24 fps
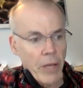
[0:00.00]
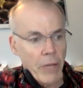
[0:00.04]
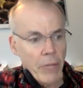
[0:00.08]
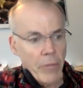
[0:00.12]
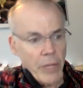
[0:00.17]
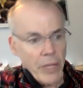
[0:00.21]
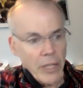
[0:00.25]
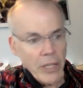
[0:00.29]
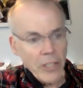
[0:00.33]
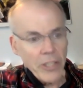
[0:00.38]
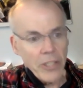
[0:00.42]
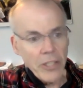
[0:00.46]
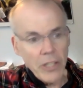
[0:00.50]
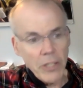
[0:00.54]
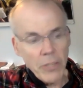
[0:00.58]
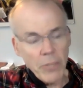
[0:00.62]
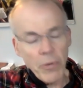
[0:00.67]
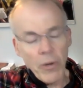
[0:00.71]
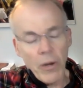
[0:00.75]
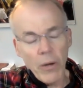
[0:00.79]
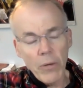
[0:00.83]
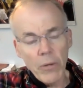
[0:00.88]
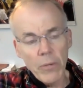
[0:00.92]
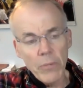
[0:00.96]
Because these
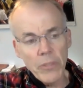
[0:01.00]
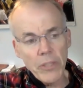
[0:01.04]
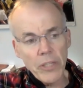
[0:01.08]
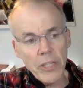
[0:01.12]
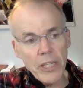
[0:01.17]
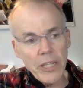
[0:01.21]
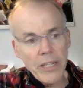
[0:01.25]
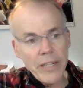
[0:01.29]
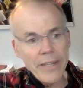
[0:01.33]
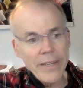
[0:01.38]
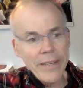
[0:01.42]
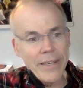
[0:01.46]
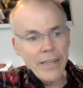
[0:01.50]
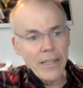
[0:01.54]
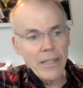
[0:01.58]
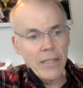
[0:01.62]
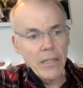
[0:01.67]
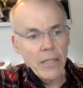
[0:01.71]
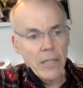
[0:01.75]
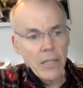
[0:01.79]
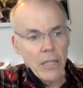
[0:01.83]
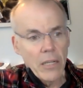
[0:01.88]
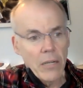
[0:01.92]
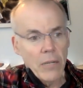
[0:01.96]
problems are going to get
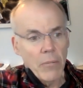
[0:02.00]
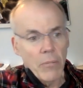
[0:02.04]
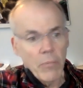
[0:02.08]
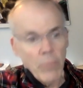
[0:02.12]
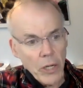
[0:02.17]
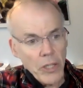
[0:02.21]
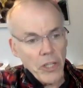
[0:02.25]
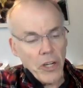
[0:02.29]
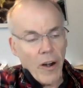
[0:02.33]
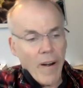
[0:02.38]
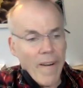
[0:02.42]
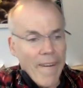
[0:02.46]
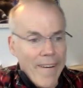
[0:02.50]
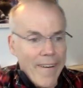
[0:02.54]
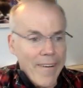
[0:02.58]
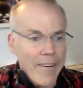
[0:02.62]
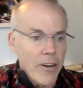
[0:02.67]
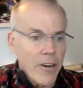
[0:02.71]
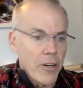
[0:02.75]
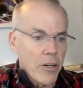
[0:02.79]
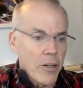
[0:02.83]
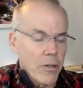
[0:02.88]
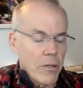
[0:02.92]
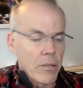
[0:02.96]
much
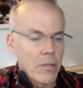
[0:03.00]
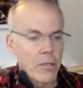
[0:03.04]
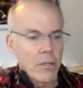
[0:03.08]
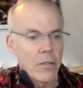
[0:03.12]
harder